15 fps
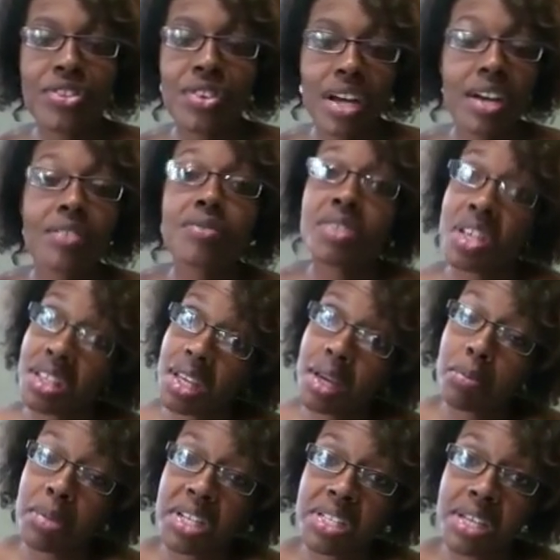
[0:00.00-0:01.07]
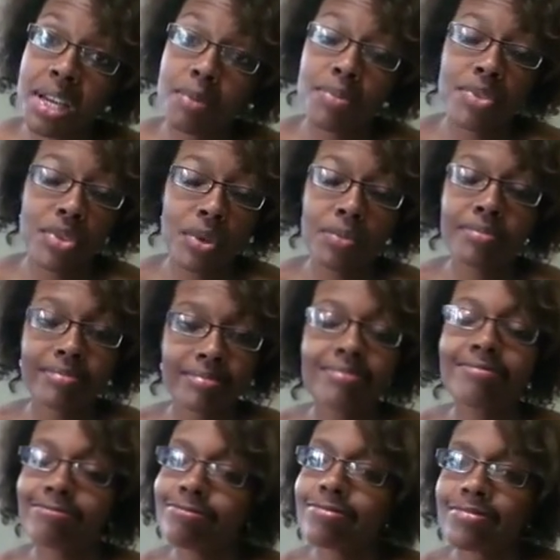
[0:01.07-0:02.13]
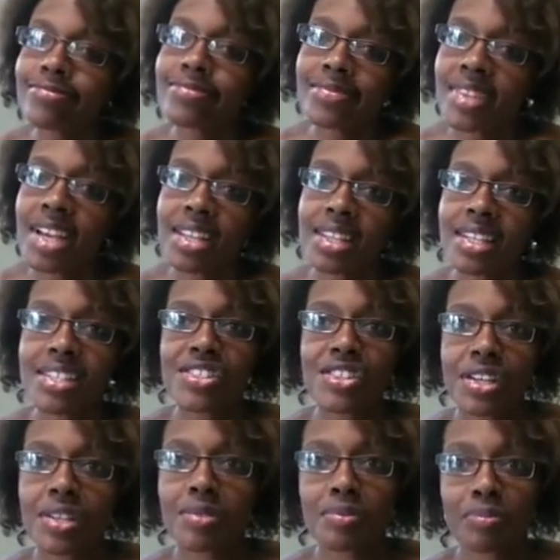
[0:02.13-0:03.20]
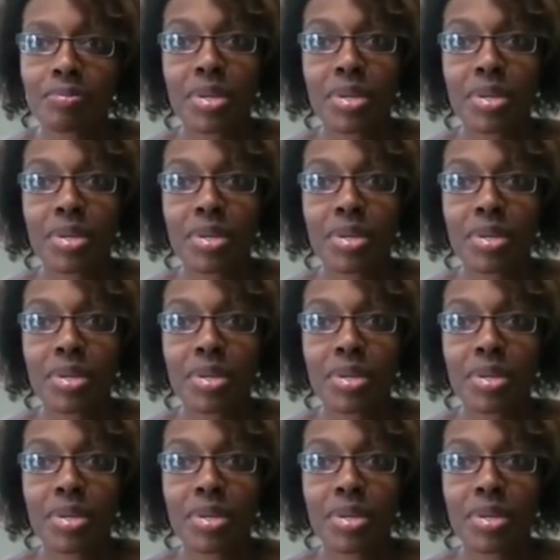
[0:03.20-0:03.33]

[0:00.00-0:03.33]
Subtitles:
So I've done that many times, so I think it's good.